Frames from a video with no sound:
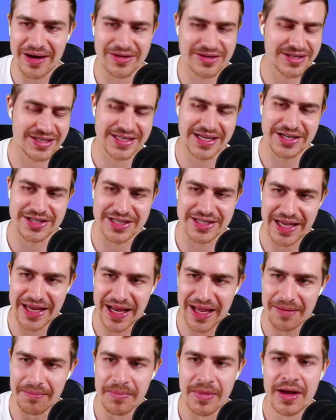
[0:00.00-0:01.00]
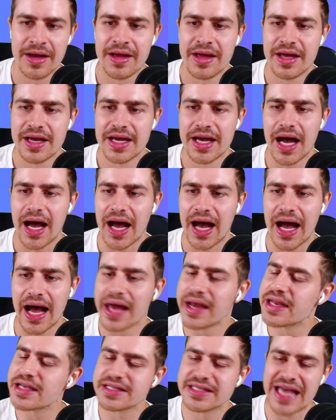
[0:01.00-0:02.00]
I was going to say just get him. I
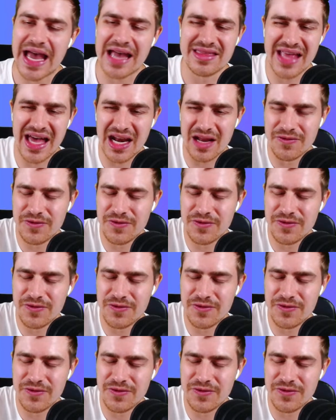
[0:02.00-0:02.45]
understand that.